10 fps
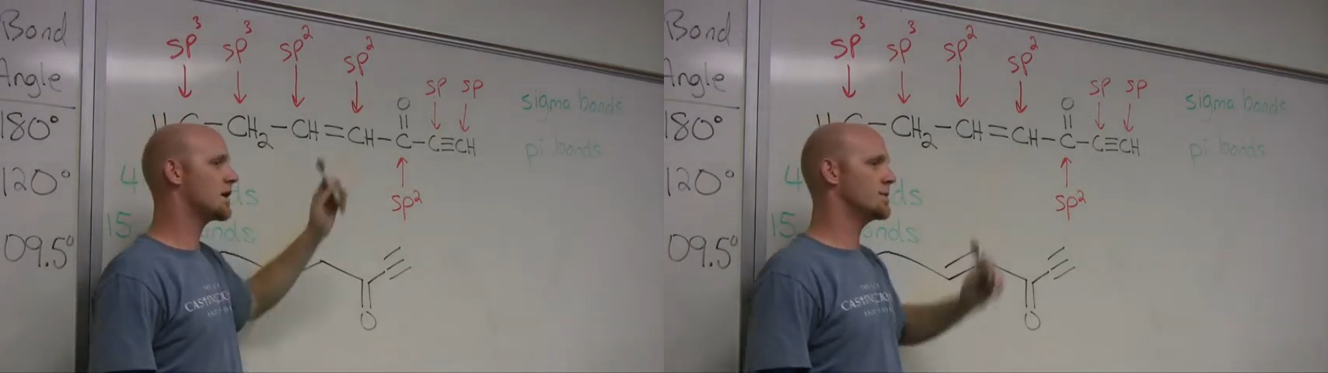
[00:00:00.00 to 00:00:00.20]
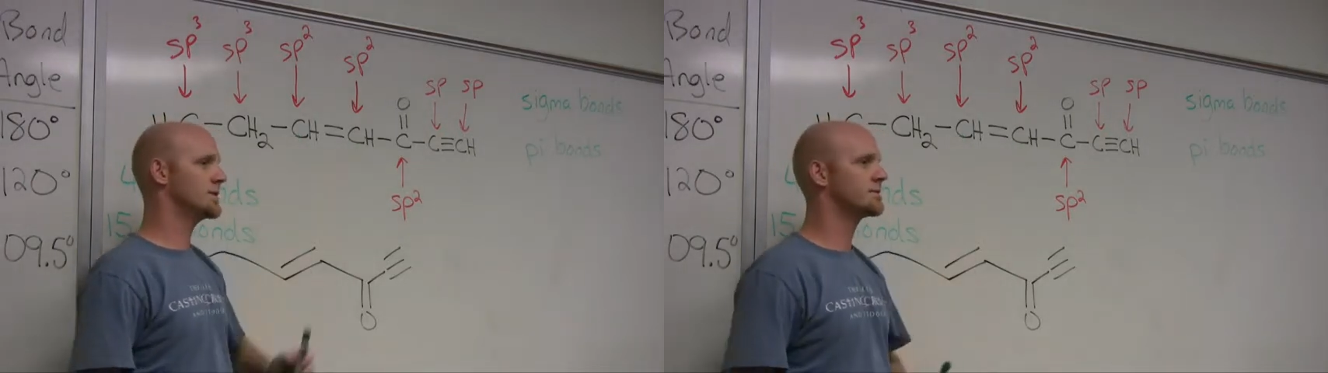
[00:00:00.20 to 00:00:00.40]

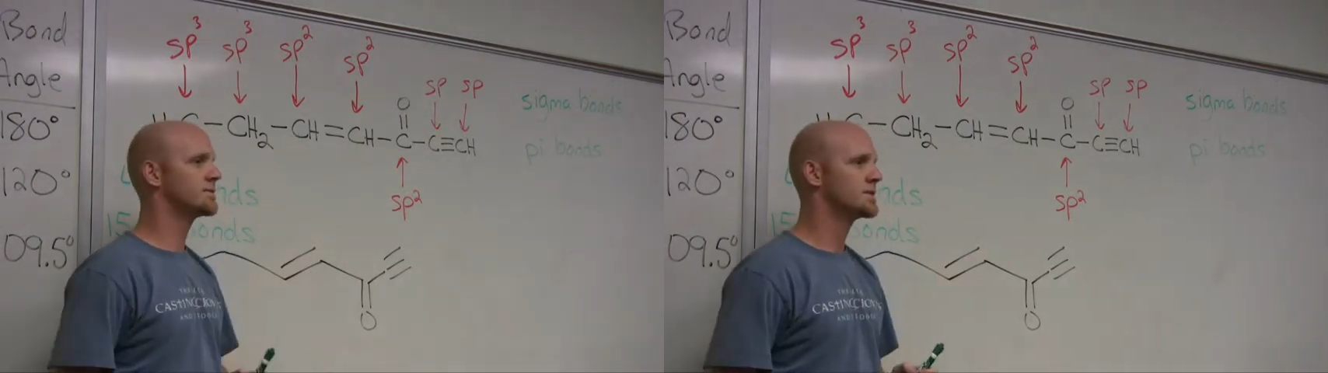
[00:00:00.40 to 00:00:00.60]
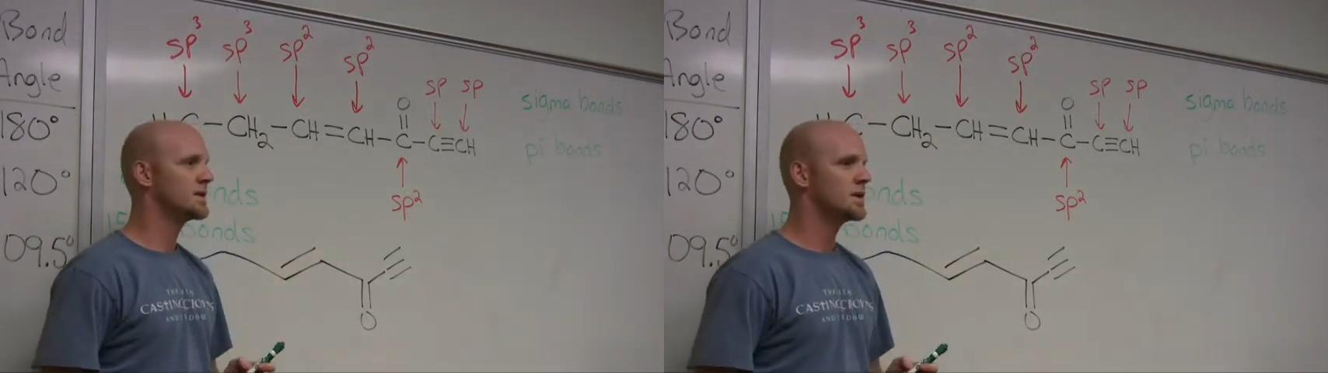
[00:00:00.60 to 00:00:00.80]
carbon?
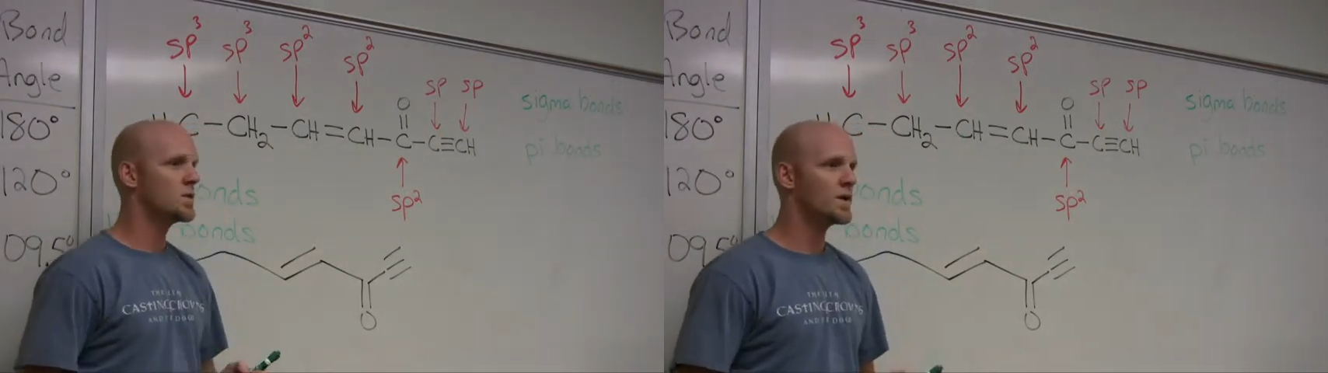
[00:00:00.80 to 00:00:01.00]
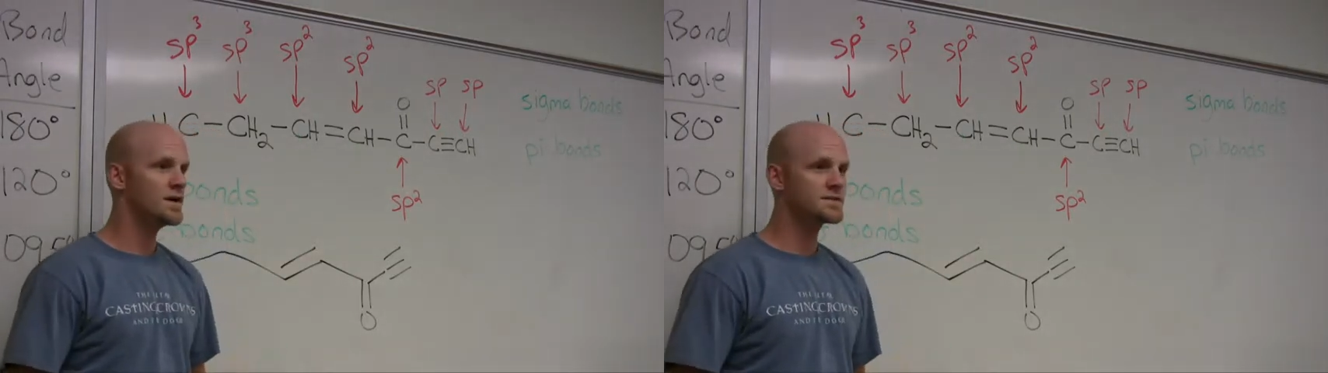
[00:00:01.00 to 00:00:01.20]

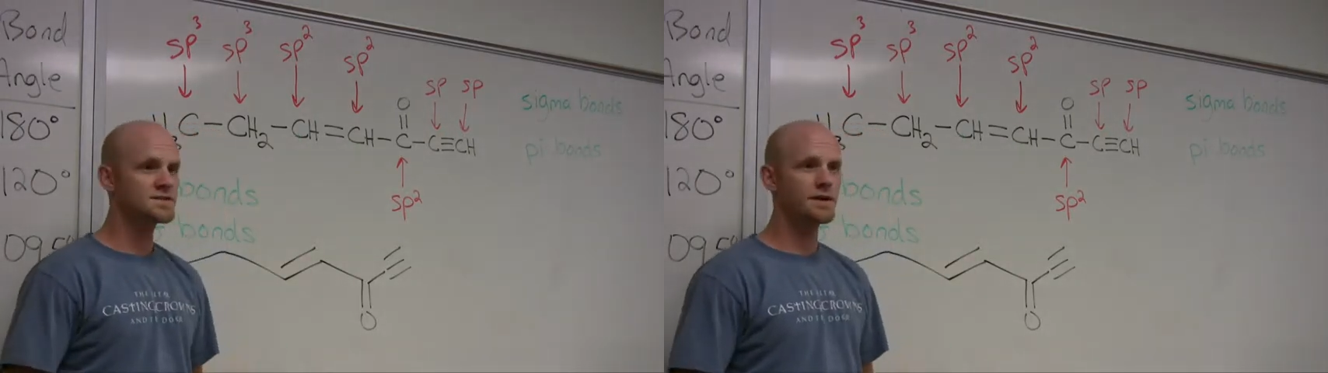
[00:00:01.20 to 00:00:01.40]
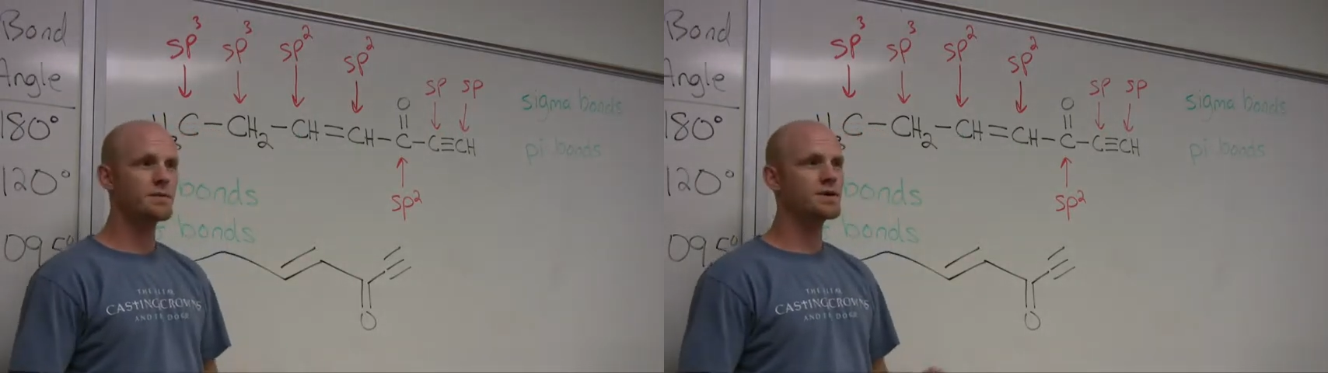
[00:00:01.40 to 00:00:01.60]
Well,
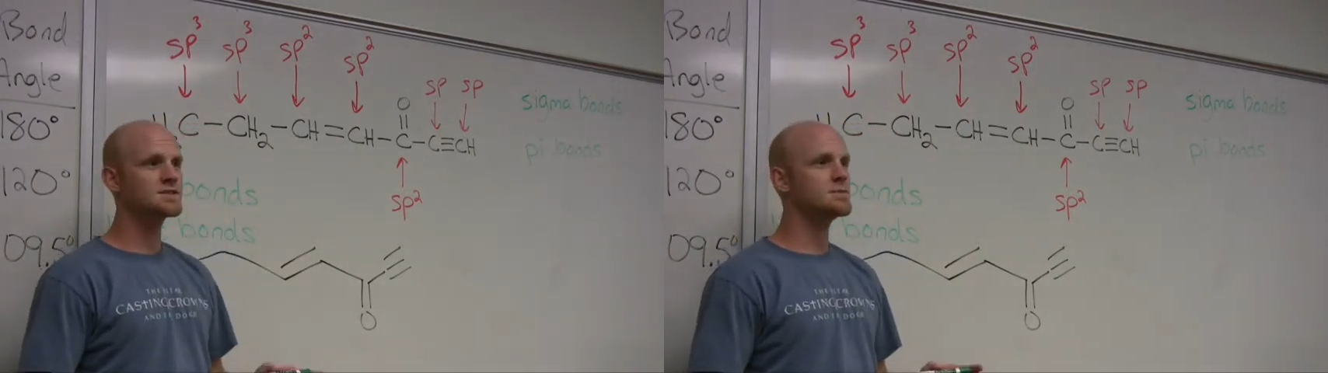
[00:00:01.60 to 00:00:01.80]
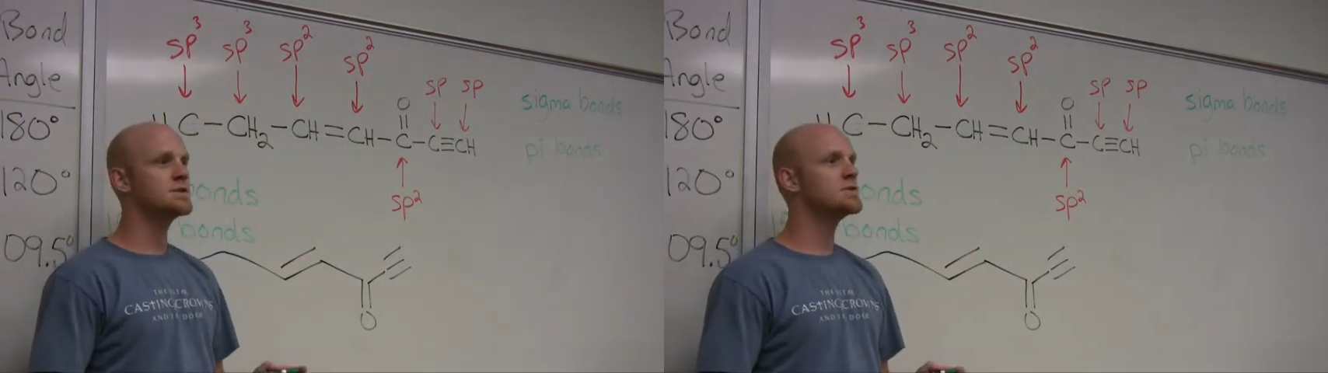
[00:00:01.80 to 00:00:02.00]
sigma bonds
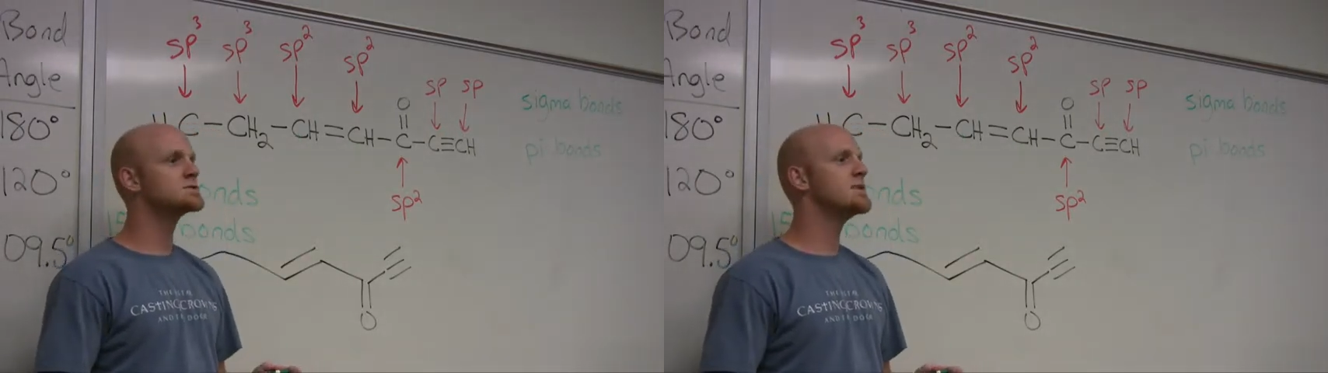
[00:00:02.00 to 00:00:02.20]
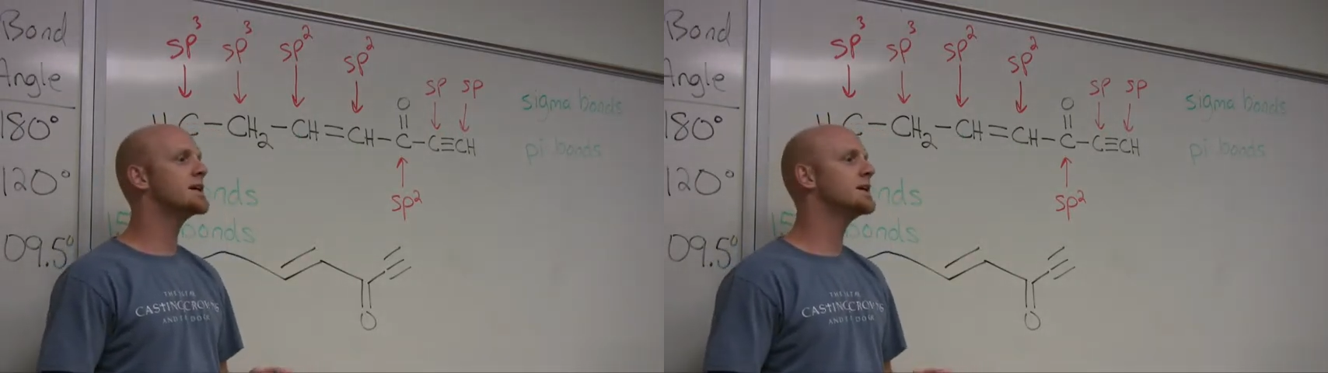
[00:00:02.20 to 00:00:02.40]
can be
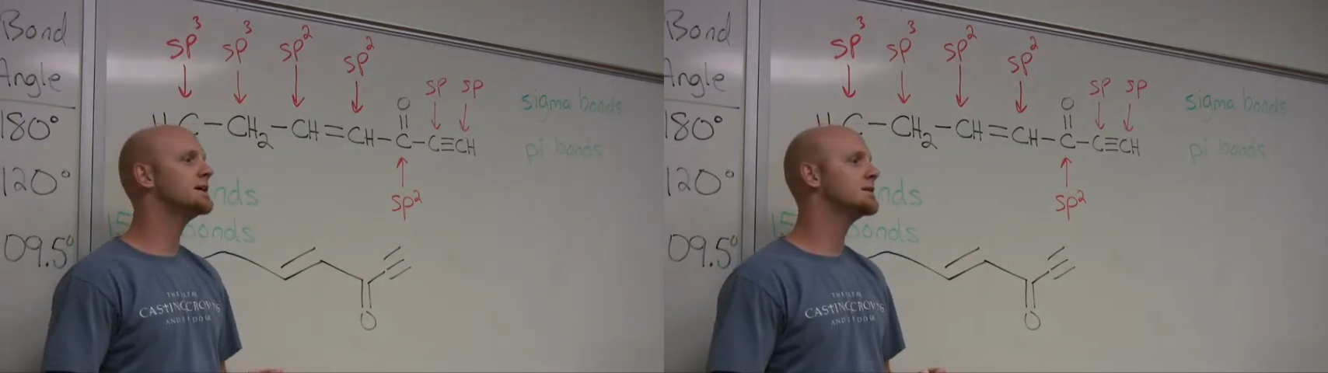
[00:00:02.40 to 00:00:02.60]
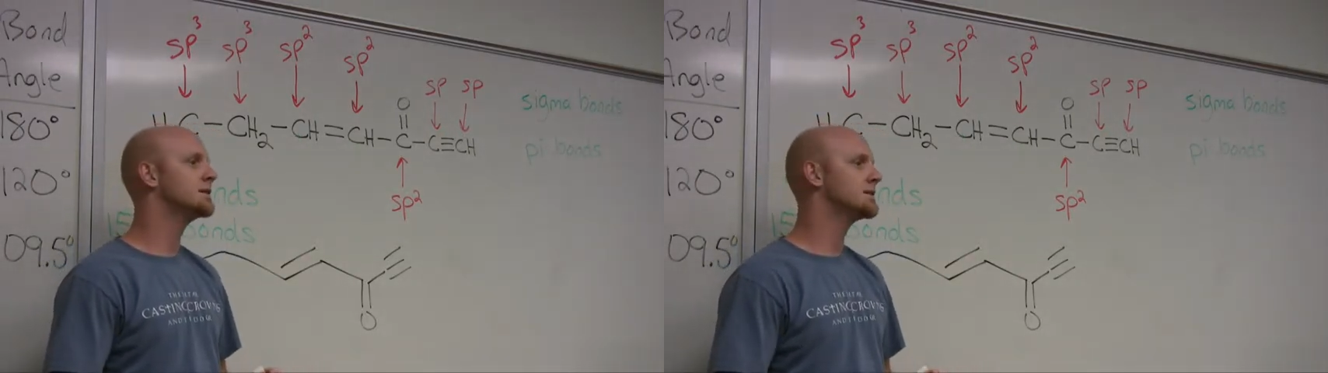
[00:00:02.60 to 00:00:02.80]
used making,